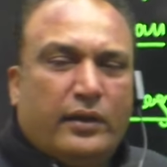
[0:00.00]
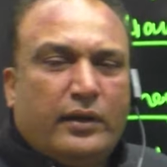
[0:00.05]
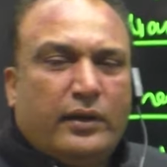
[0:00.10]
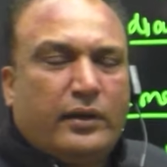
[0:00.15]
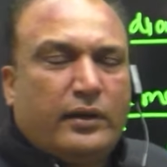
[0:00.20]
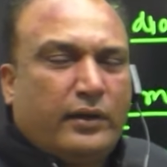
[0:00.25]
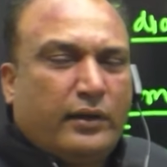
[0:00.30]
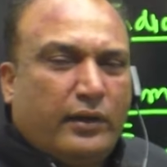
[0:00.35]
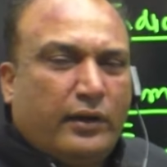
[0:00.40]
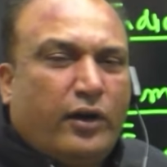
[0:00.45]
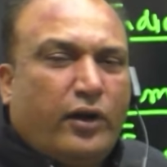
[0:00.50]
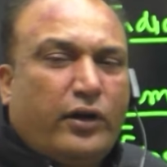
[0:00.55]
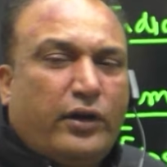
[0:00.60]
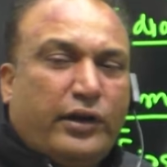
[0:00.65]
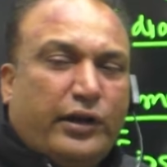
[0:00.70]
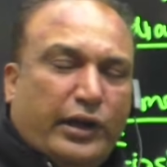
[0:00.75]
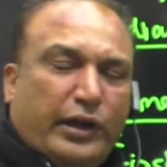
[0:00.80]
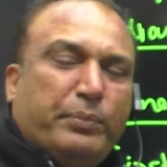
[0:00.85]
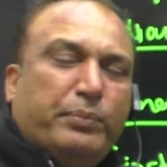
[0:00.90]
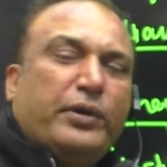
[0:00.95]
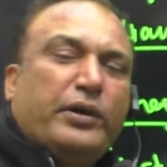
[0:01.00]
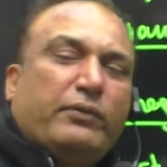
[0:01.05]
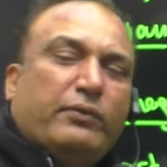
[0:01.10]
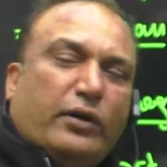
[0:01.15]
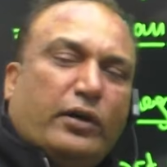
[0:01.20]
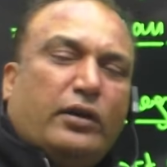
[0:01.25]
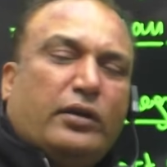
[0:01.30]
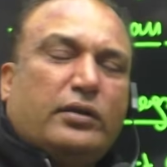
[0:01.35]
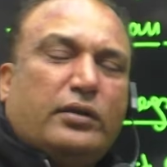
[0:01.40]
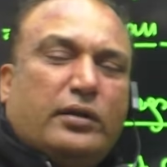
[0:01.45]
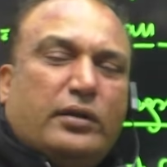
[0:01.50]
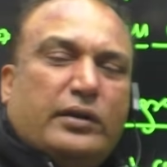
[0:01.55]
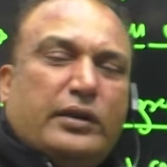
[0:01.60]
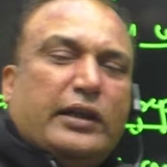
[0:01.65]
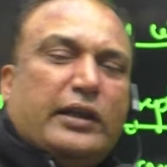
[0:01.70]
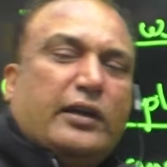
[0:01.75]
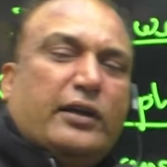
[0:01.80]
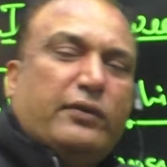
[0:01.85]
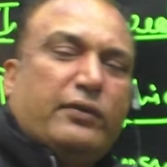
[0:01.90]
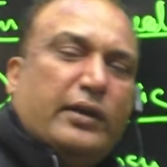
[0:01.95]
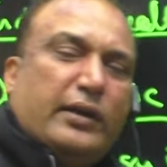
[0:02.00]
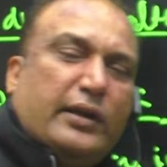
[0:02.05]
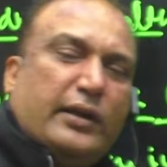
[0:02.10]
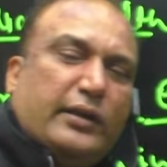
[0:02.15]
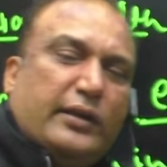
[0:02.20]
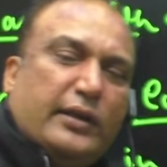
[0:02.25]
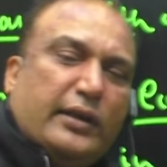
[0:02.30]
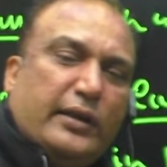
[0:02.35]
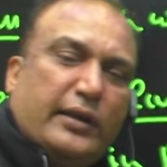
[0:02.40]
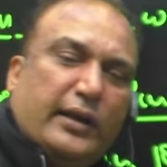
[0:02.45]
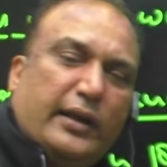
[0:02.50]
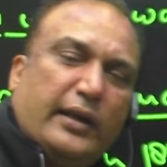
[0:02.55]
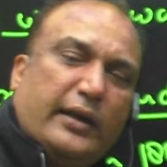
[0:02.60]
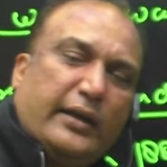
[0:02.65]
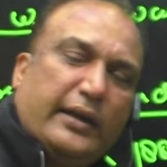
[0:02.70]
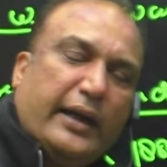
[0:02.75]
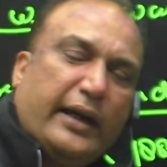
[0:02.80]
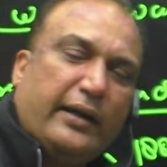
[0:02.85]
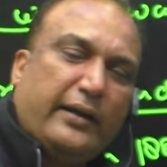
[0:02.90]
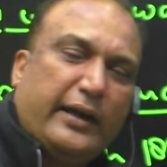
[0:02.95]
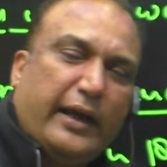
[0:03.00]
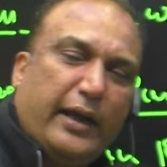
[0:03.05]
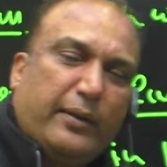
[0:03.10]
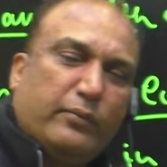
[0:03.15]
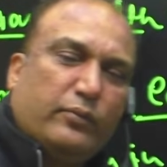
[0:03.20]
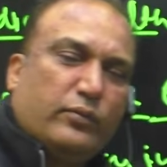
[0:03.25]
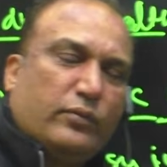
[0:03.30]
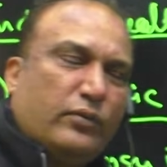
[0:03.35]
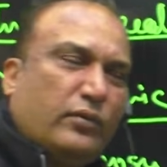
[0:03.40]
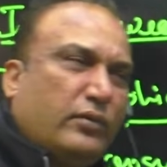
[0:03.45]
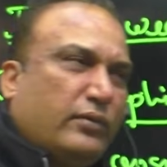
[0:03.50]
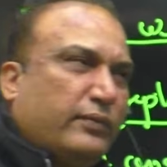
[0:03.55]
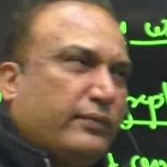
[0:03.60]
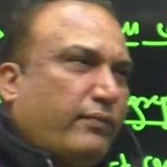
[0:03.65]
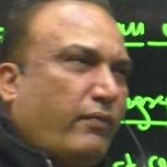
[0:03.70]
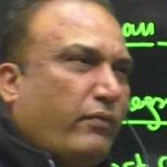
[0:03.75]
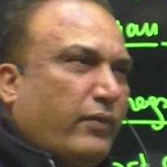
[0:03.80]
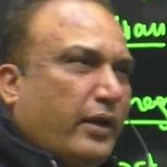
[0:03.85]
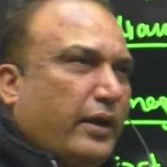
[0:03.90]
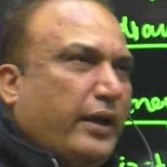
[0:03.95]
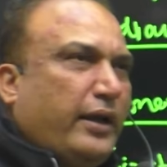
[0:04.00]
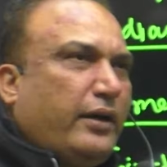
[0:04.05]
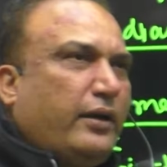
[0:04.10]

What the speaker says: Lord Ripon was the Governor General that time, right?